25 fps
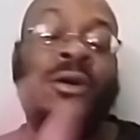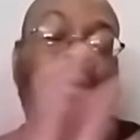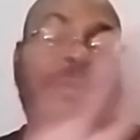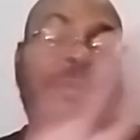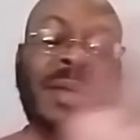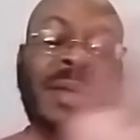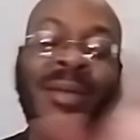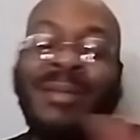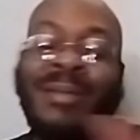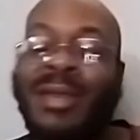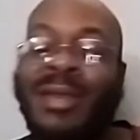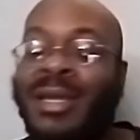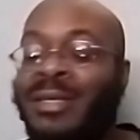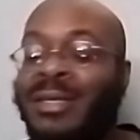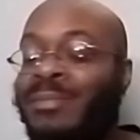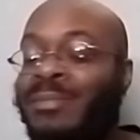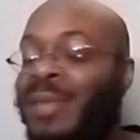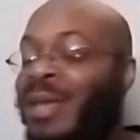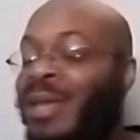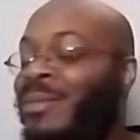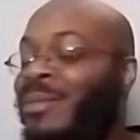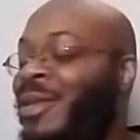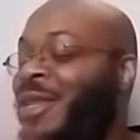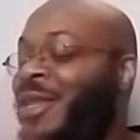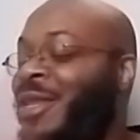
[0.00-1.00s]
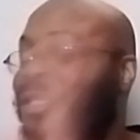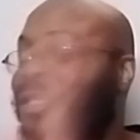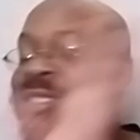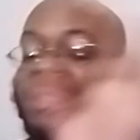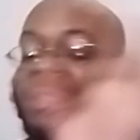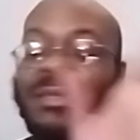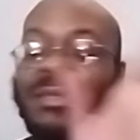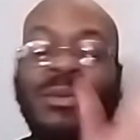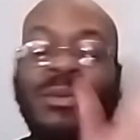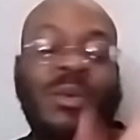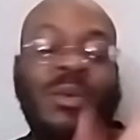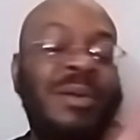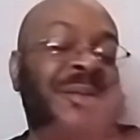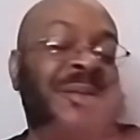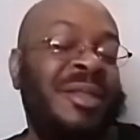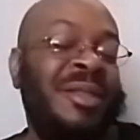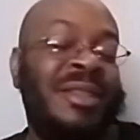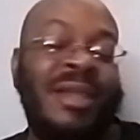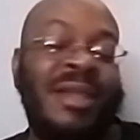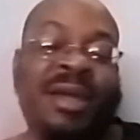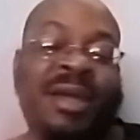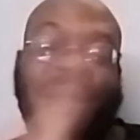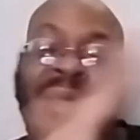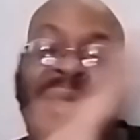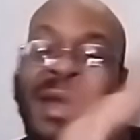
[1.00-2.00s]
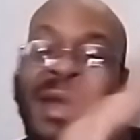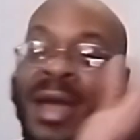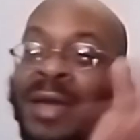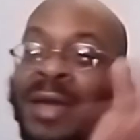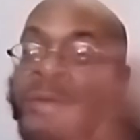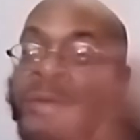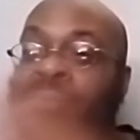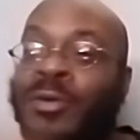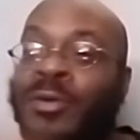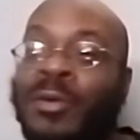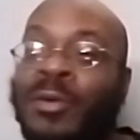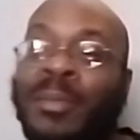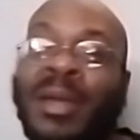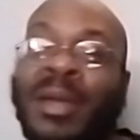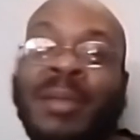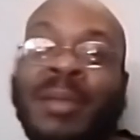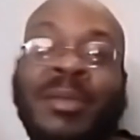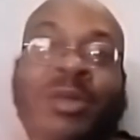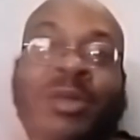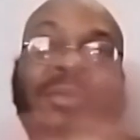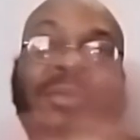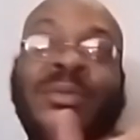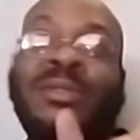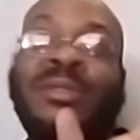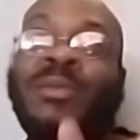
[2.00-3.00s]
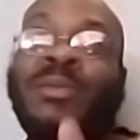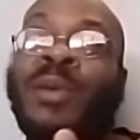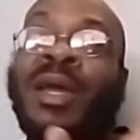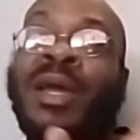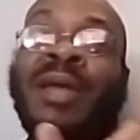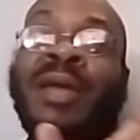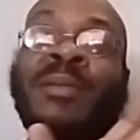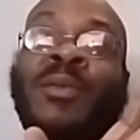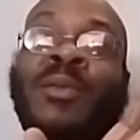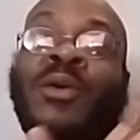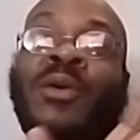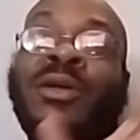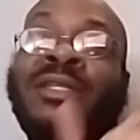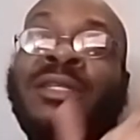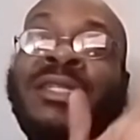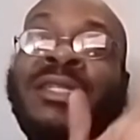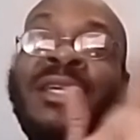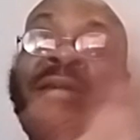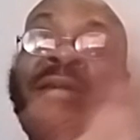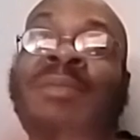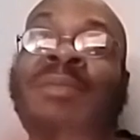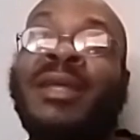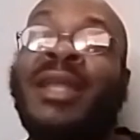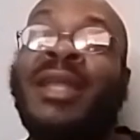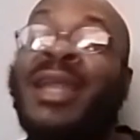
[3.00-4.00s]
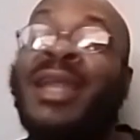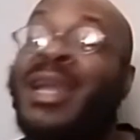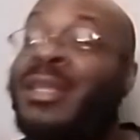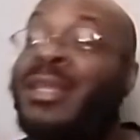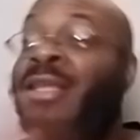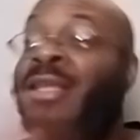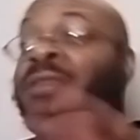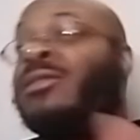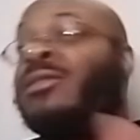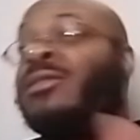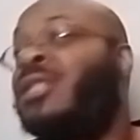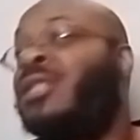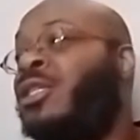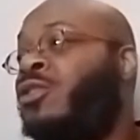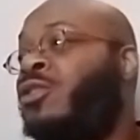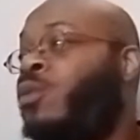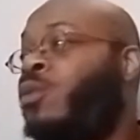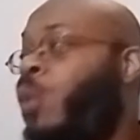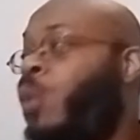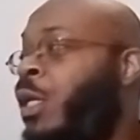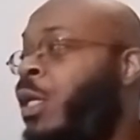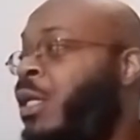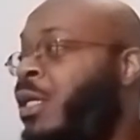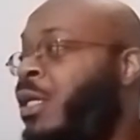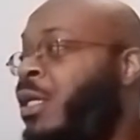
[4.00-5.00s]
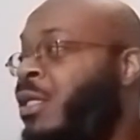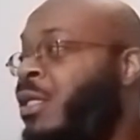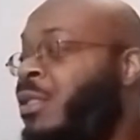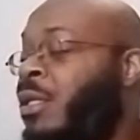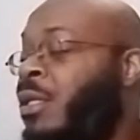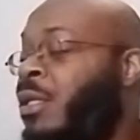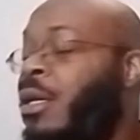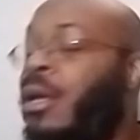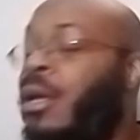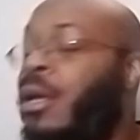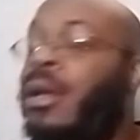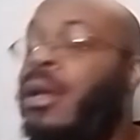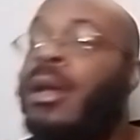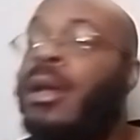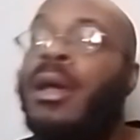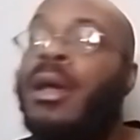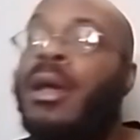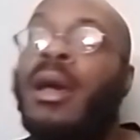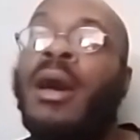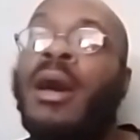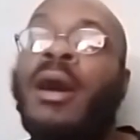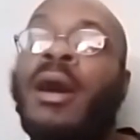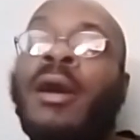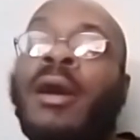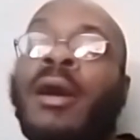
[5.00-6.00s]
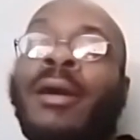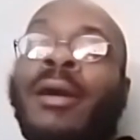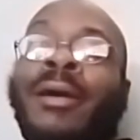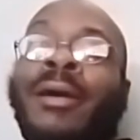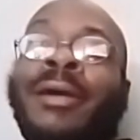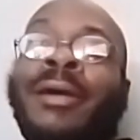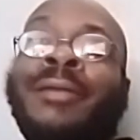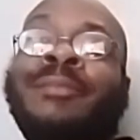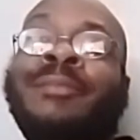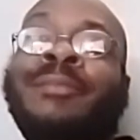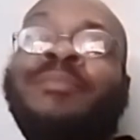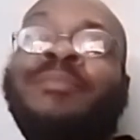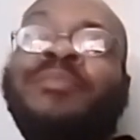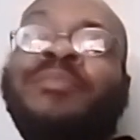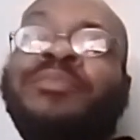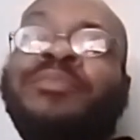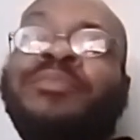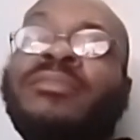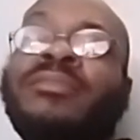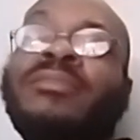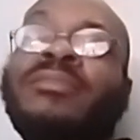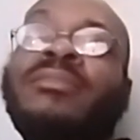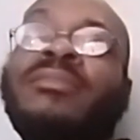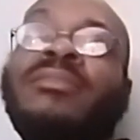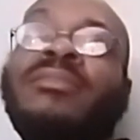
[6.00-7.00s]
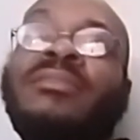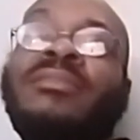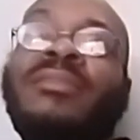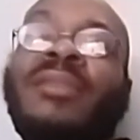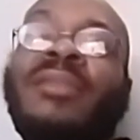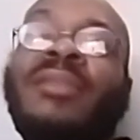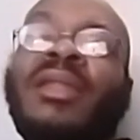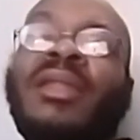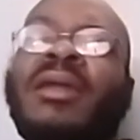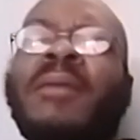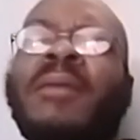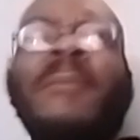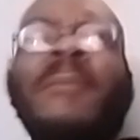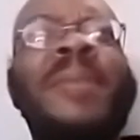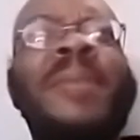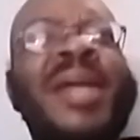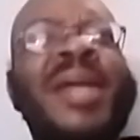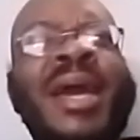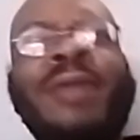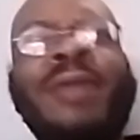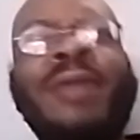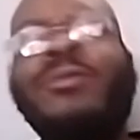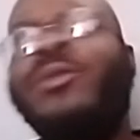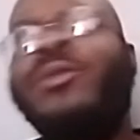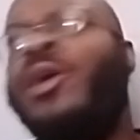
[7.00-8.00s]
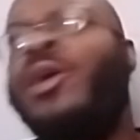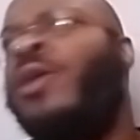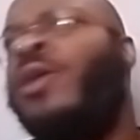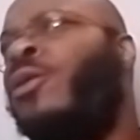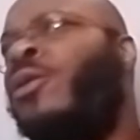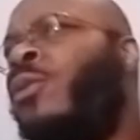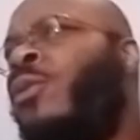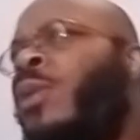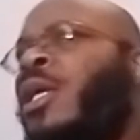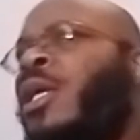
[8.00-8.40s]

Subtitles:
Maybe that's just a woman thing. I don't know. Maybe you was way more to him than that. I think you said you was. But I don't know.